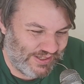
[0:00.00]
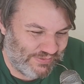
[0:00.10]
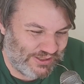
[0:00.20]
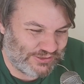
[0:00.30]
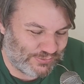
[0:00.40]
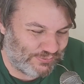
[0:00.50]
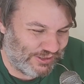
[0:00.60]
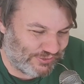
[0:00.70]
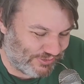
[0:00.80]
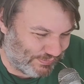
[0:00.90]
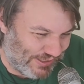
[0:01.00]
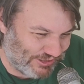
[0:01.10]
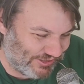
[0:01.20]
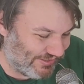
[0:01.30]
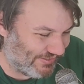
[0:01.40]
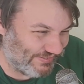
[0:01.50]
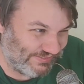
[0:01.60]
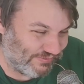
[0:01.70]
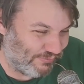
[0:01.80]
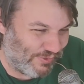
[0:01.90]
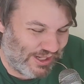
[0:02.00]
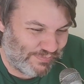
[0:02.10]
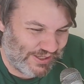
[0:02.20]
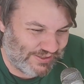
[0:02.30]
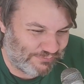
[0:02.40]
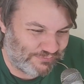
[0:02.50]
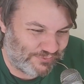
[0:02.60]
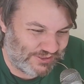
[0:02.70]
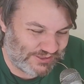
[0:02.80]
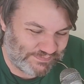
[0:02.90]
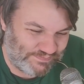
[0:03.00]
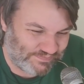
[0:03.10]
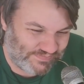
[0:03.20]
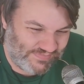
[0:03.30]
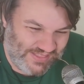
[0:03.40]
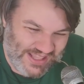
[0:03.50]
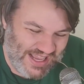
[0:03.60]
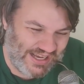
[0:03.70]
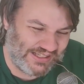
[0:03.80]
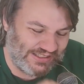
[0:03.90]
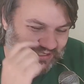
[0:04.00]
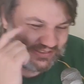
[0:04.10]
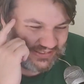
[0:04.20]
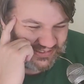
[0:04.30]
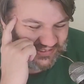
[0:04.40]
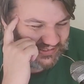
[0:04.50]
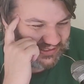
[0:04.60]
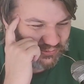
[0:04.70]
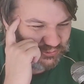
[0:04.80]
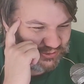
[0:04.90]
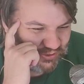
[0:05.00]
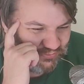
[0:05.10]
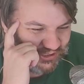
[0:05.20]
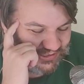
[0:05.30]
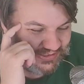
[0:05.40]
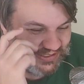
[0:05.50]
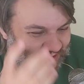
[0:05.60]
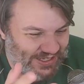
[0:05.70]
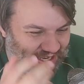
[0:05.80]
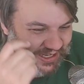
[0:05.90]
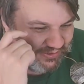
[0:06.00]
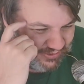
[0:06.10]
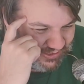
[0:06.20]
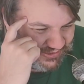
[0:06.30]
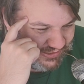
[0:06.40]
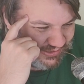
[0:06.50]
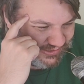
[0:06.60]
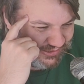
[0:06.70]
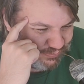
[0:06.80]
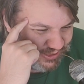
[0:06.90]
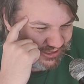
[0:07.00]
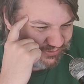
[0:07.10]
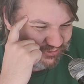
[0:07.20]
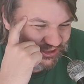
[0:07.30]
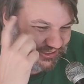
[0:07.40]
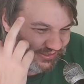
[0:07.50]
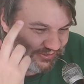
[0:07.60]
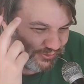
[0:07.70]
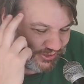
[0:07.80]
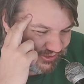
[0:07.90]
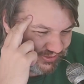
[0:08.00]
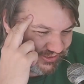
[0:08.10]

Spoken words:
I mean, when I saw spy shots a while back for this, and I was like, I wasn't convinced. And I was seeing the production version also.